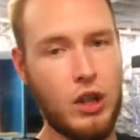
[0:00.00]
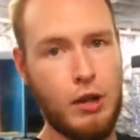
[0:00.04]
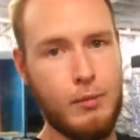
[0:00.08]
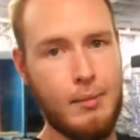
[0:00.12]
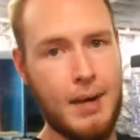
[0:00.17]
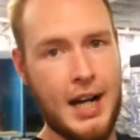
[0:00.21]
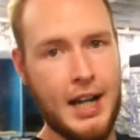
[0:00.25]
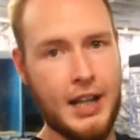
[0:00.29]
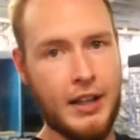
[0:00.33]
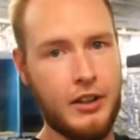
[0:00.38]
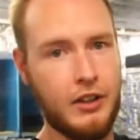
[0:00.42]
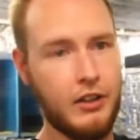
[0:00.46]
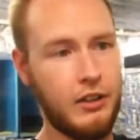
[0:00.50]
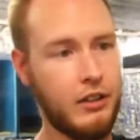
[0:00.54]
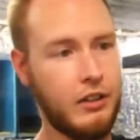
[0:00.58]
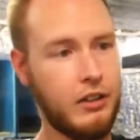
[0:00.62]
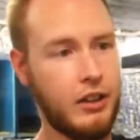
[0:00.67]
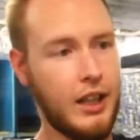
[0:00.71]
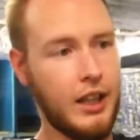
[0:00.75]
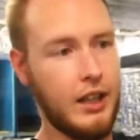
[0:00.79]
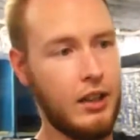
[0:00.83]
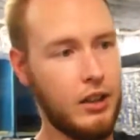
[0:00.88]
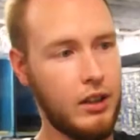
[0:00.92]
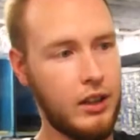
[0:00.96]
American
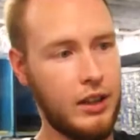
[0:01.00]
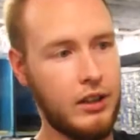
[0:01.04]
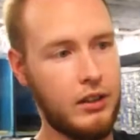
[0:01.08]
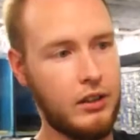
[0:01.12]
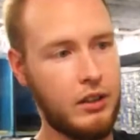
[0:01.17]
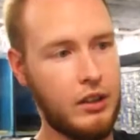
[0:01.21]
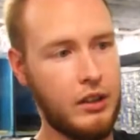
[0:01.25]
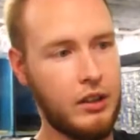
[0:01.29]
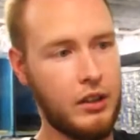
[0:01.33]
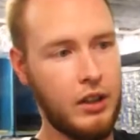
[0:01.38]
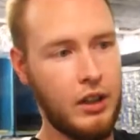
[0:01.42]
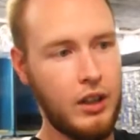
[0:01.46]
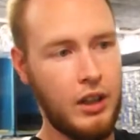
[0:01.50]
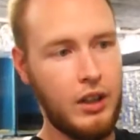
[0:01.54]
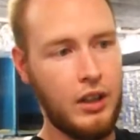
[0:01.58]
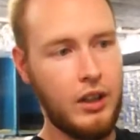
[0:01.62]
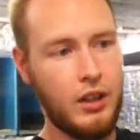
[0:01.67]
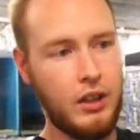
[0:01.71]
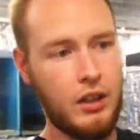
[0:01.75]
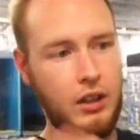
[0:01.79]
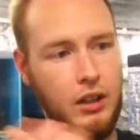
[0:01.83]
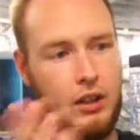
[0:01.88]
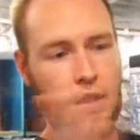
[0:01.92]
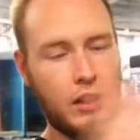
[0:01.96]
cichlids.
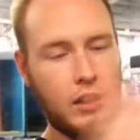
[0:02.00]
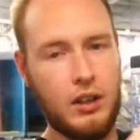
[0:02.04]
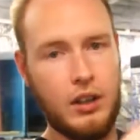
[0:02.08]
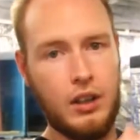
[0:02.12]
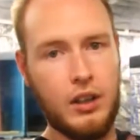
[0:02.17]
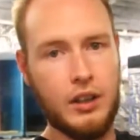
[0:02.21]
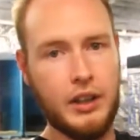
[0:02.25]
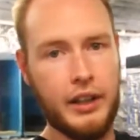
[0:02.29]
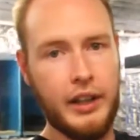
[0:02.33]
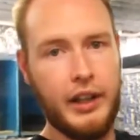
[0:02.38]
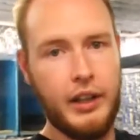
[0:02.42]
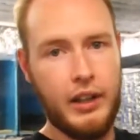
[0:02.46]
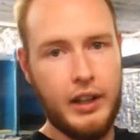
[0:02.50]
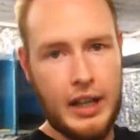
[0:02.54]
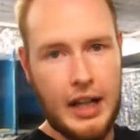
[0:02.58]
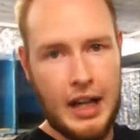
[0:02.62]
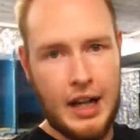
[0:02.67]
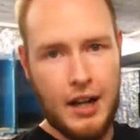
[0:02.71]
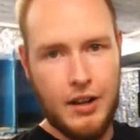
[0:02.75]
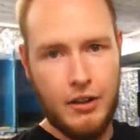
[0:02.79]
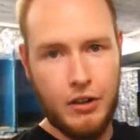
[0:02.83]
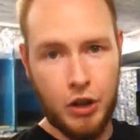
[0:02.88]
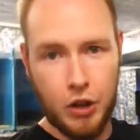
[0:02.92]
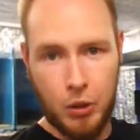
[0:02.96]
These
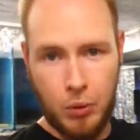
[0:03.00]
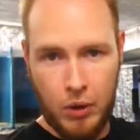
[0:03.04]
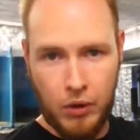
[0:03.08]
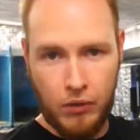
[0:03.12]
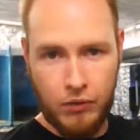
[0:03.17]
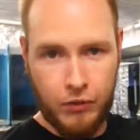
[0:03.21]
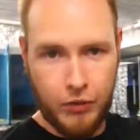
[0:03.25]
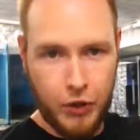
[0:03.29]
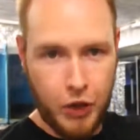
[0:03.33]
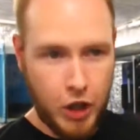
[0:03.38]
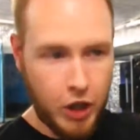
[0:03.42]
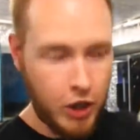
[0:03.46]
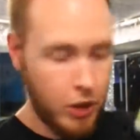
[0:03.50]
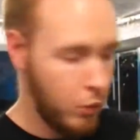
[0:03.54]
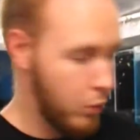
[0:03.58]
guys are the one for you.